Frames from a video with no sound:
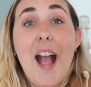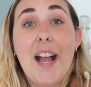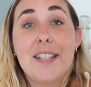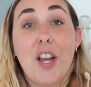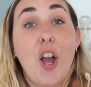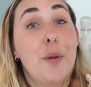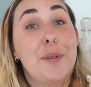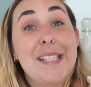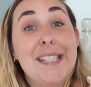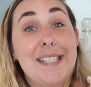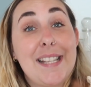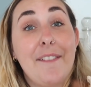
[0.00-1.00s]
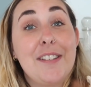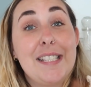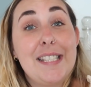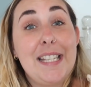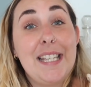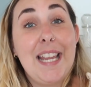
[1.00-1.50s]
and I was
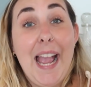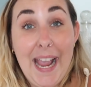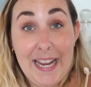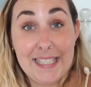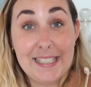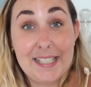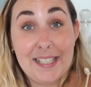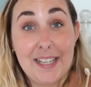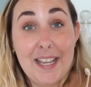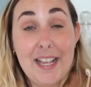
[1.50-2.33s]
78.